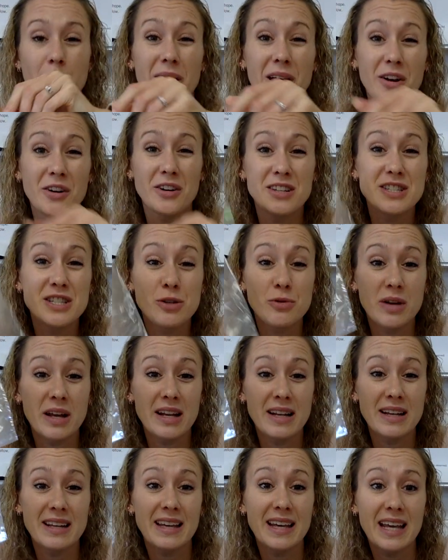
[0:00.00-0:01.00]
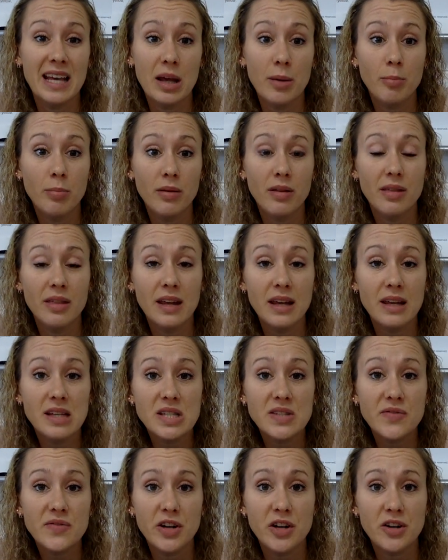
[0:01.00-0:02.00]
Parents, you can keep these for